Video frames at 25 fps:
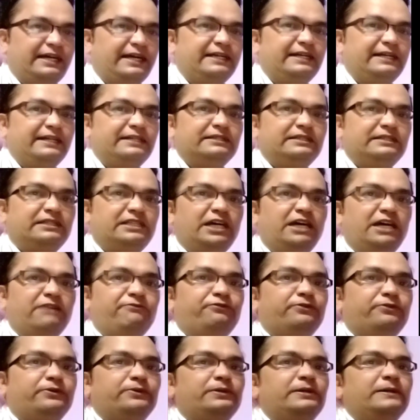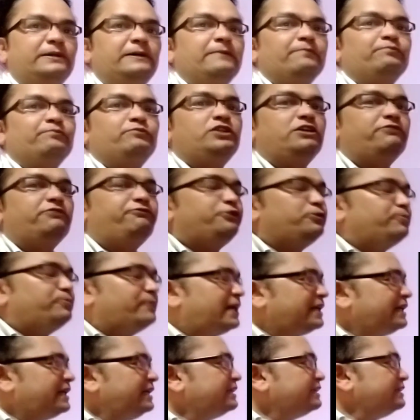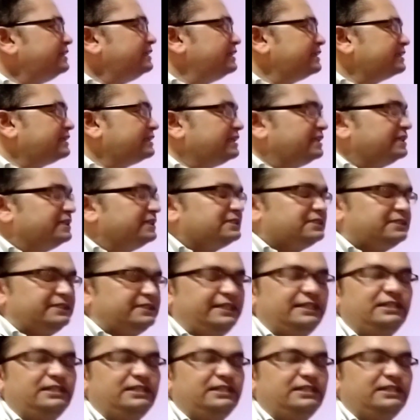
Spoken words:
and therefore the fumarate reductase,